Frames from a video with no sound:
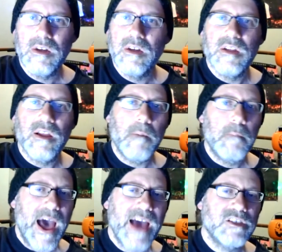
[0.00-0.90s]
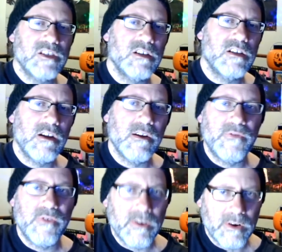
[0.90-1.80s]
A bachelor
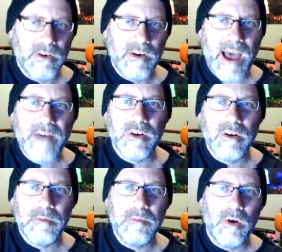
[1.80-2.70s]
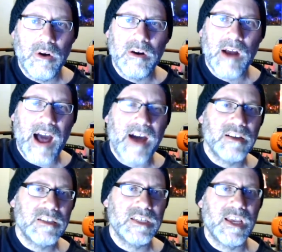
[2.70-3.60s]
forevermore, I'll
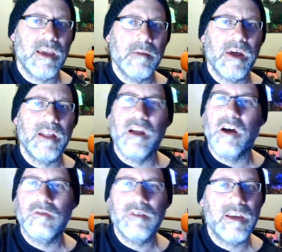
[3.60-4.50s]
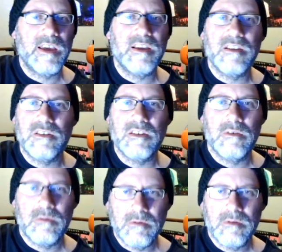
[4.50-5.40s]
sing my lonely
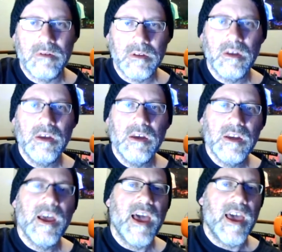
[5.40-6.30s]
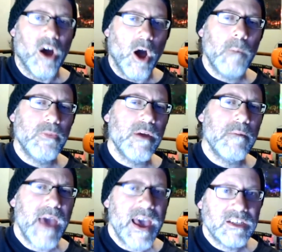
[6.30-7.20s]
tune. And hope the
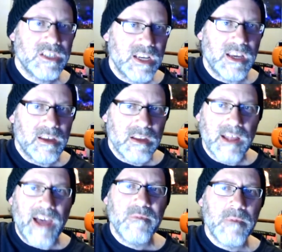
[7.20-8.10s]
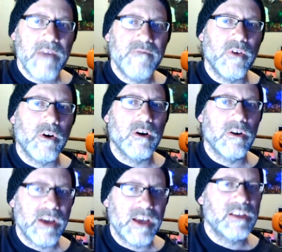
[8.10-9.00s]
man she left me for
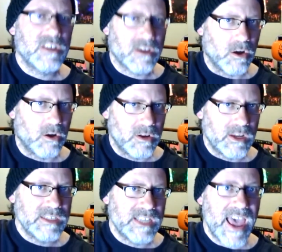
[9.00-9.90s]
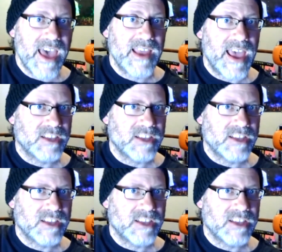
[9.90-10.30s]
is cold and dead and